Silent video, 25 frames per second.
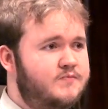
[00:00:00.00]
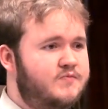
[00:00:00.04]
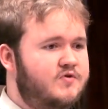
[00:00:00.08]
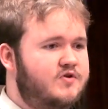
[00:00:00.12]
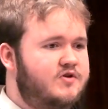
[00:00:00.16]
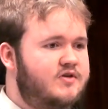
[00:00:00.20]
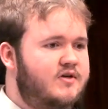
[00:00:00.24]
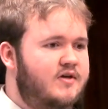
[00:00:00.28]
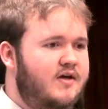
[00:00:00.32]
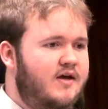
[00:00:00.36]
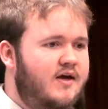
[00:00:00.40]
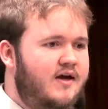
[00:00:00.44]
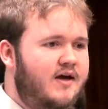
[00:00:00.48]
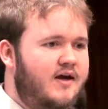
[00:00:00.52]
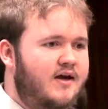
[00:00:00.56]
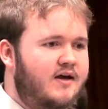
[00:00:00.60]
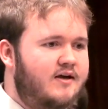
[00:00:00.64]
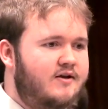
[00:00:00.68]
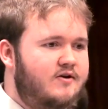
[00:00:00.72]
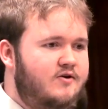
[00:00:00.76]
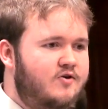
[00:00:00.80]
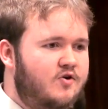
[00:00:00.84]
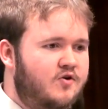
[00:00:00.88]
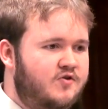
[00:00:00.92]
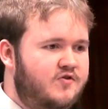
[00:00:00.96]
but
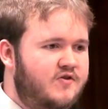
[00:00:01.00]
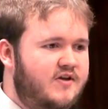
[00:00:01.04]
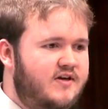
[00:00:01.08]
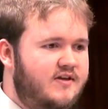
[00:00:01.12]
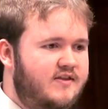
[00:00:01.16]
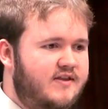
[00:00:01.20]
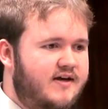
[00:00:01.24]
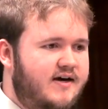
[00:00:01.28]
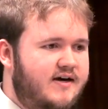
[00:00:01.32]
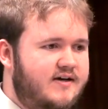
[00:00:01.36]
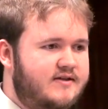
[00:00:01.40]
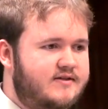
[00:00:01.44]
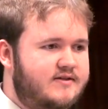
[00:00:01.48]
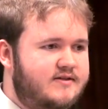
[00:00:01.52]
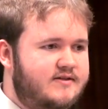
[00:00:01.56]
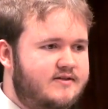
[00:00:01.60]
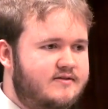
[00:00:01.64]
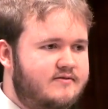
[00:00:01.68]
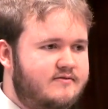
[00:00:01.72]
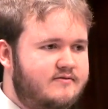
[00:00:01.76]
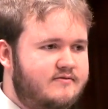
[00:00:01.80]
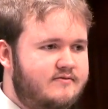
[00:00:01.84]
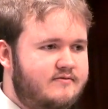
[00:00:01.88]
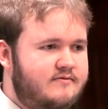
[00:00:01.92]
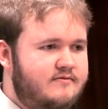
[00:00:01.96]
nothing that
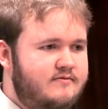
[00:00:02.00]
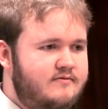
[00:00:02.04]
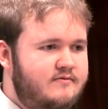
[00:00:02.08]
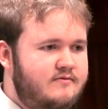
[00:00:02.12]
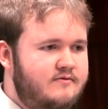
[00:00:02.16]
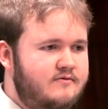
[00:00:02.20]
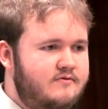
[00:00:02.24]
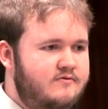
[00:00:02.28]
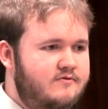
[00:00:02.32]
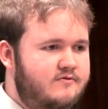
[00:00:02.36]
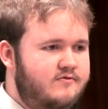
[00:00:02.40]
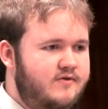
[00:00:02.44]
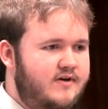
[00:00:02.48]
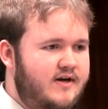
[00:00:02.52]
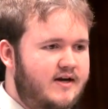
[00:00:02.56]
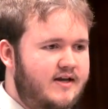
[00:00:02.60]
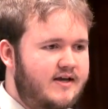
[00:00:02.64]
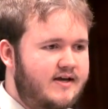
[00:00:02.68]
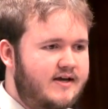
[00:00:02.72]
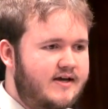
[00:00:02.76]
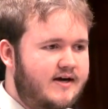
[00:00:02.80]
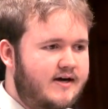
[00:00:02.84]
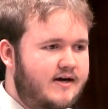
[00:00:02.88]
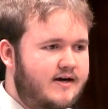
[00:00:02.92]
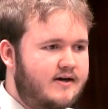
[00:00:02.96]

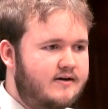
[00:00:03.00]
really